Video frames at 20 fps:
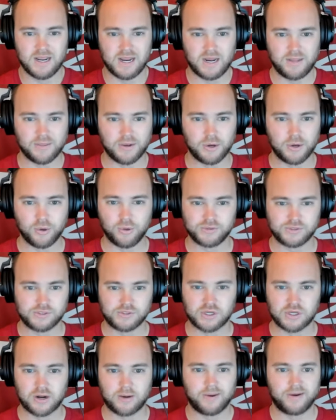And the news
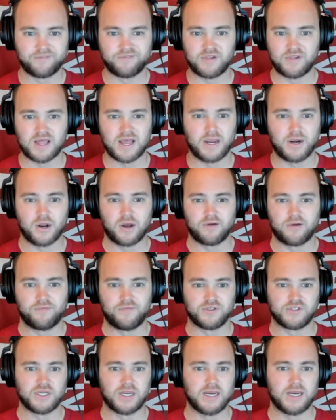is already flying off
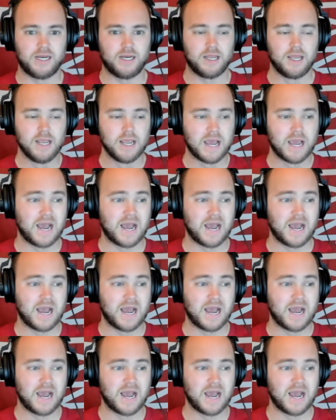the chain.